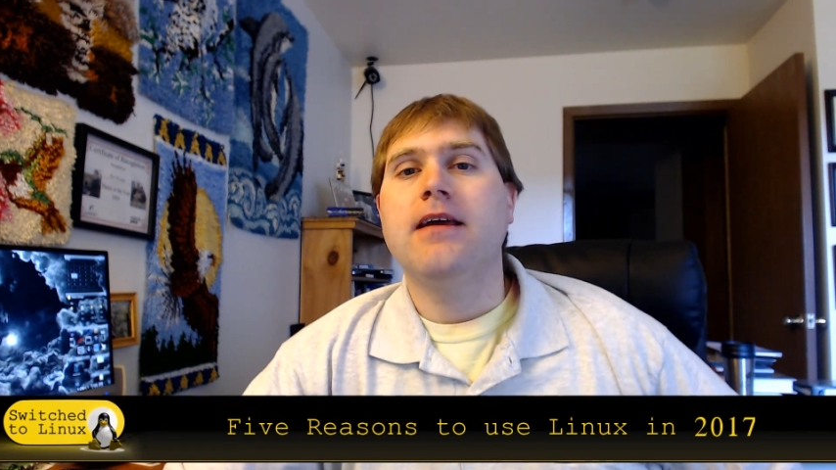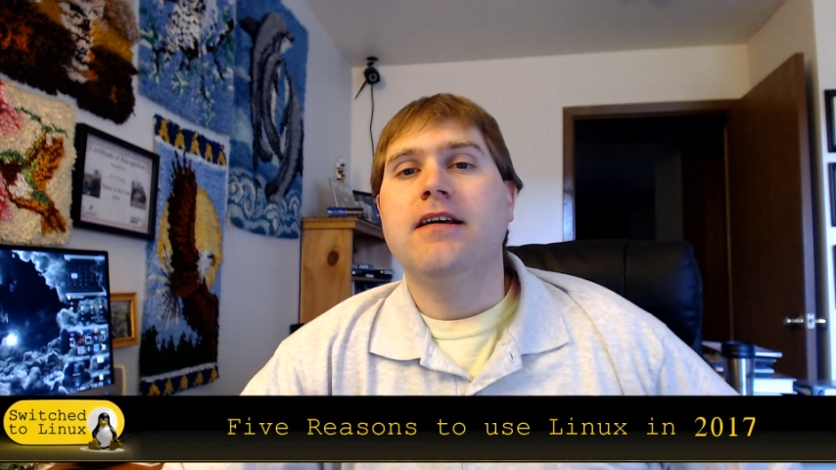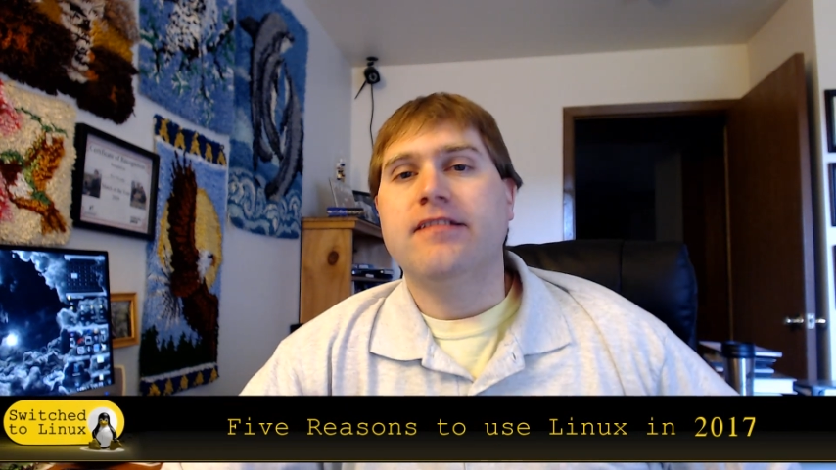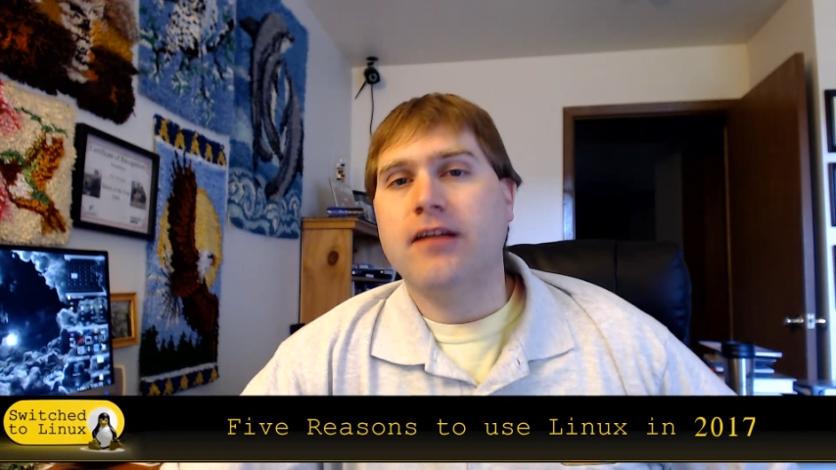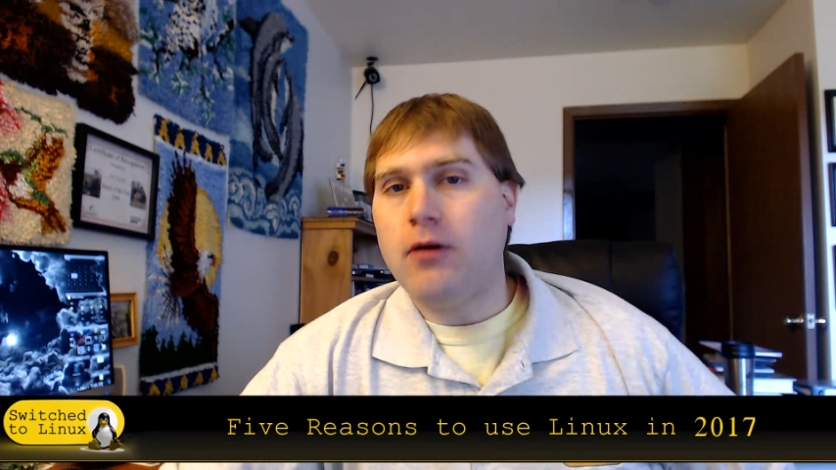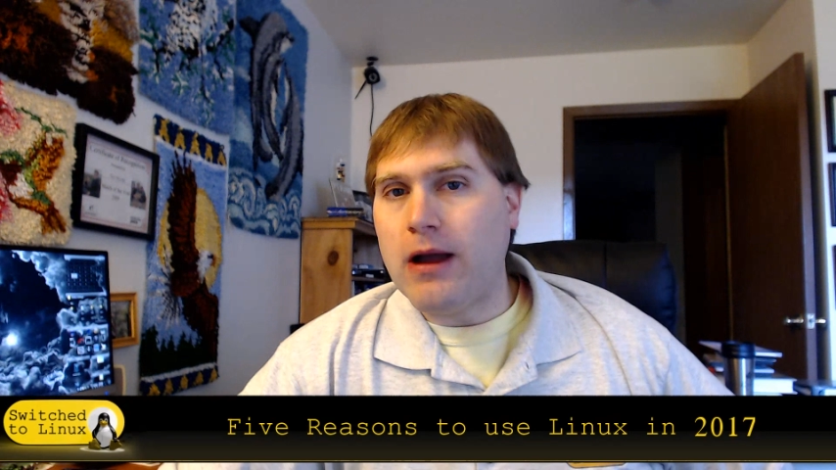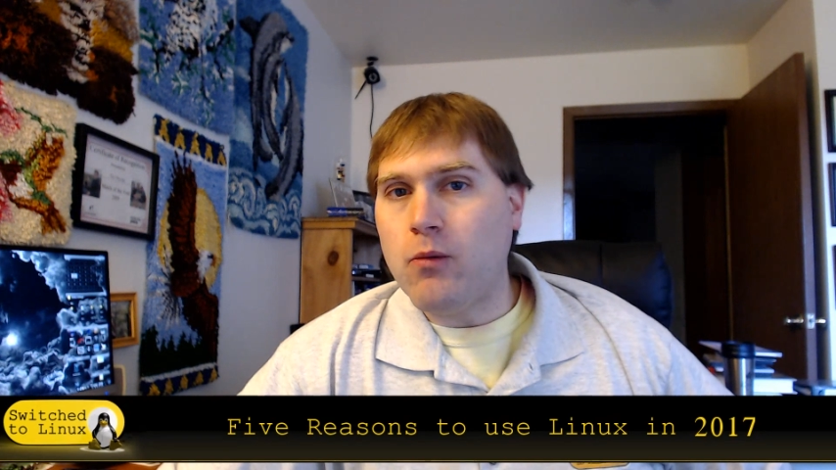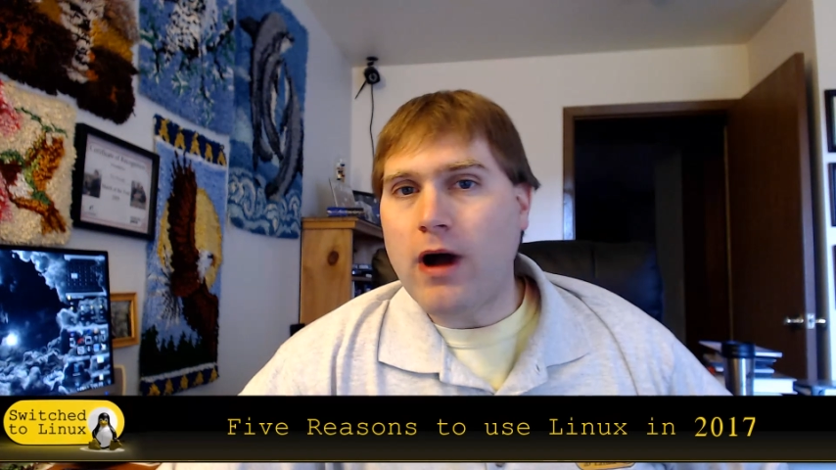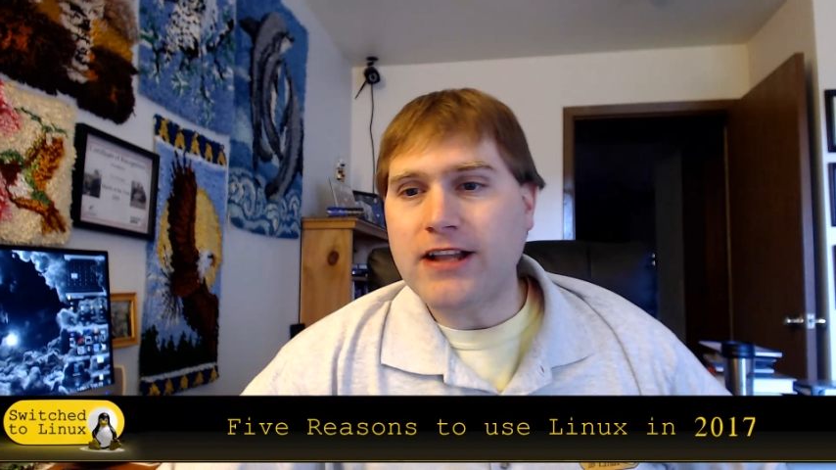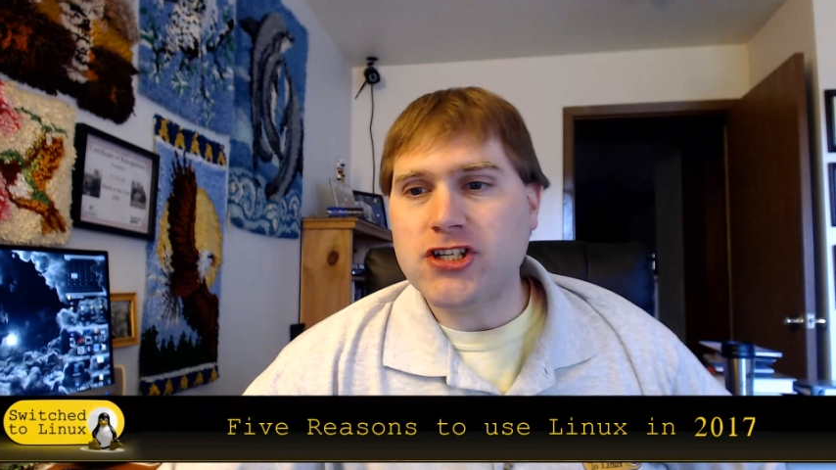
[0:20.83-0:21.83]
So I
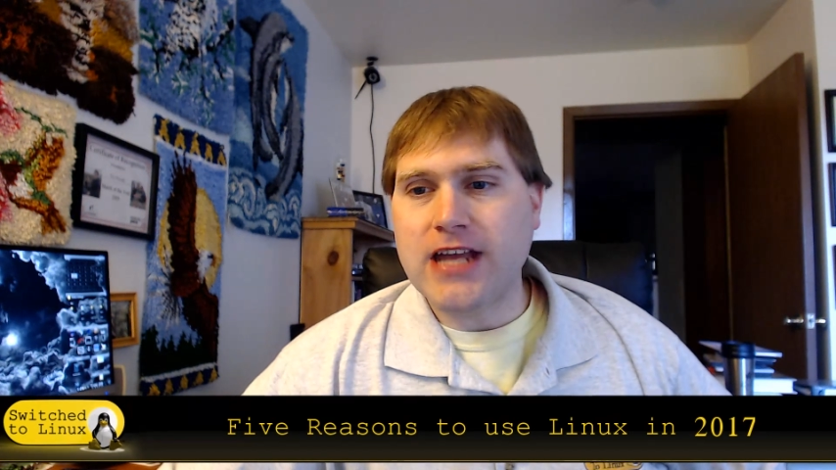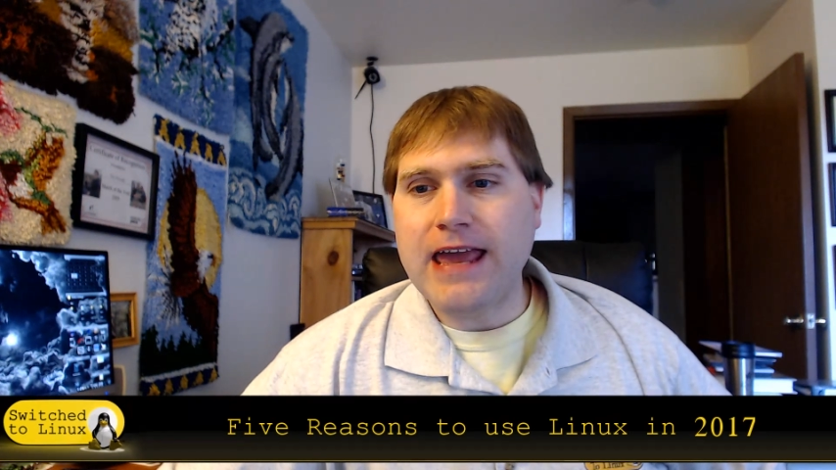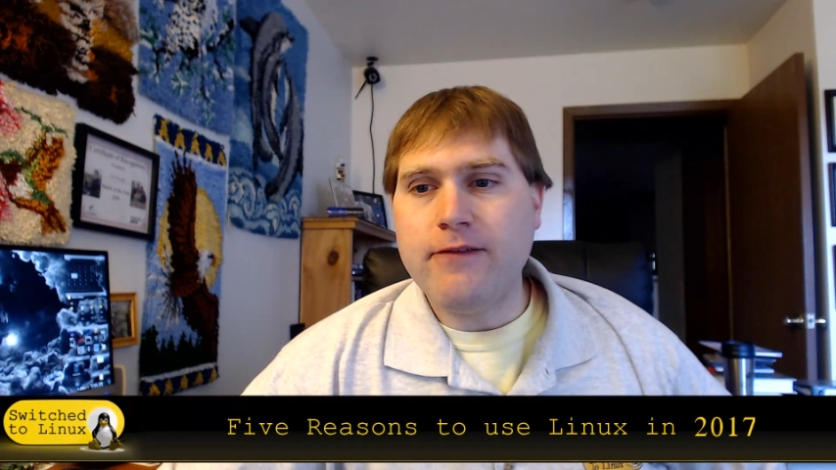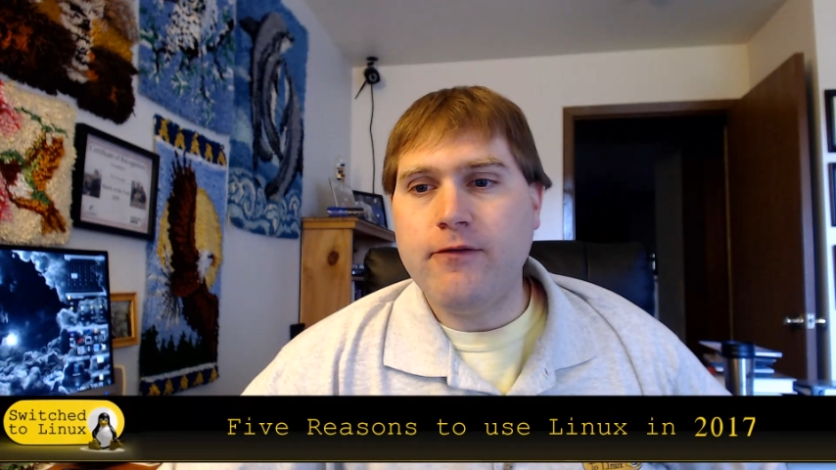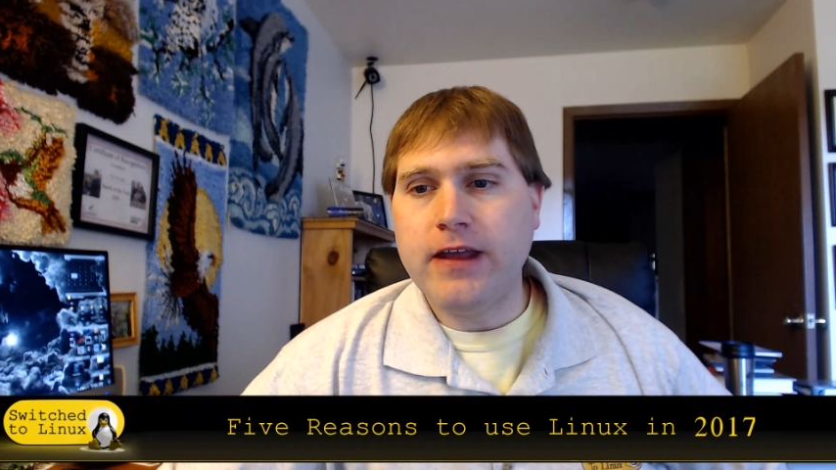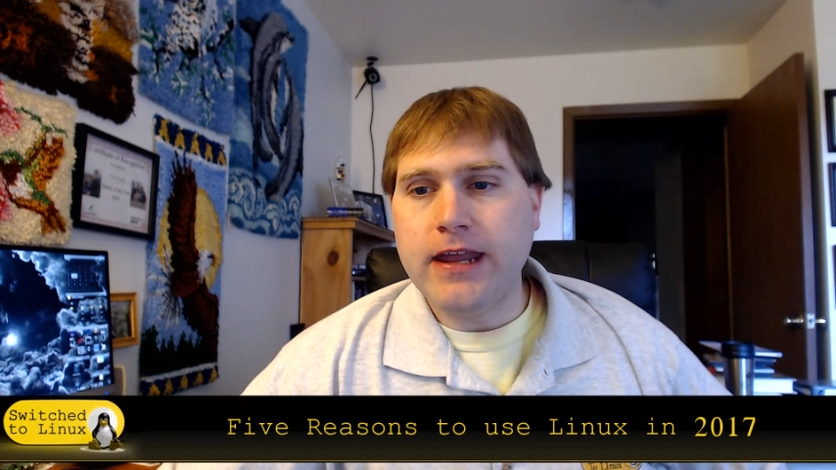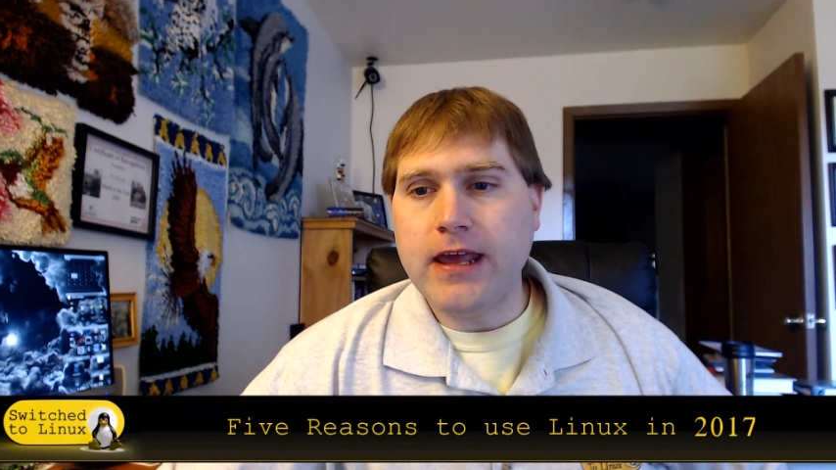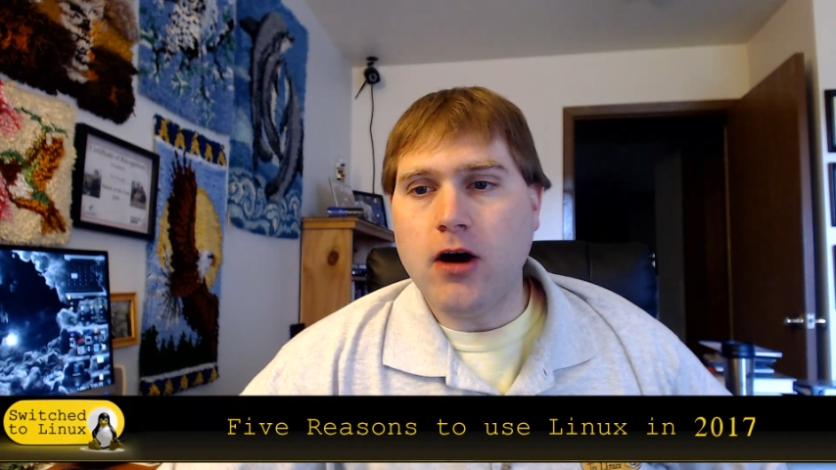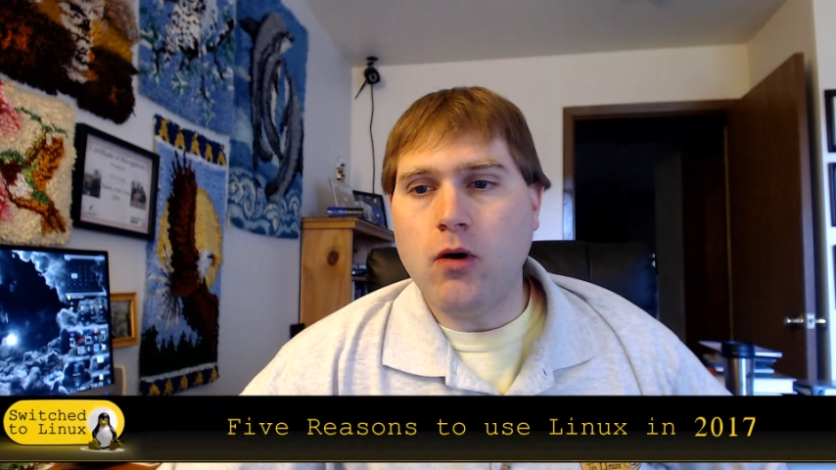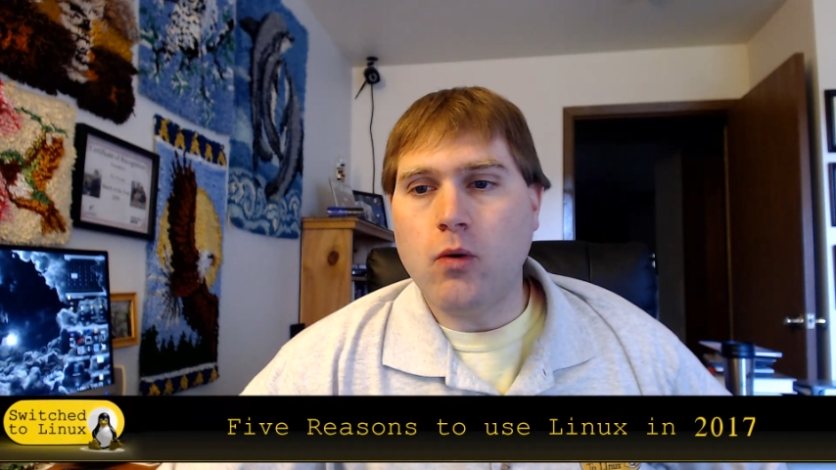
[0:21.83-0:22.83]
watched a
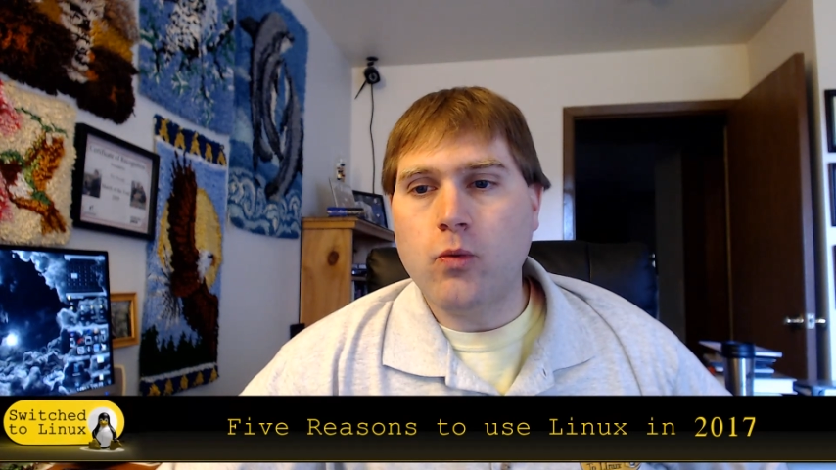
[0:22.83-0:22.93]
video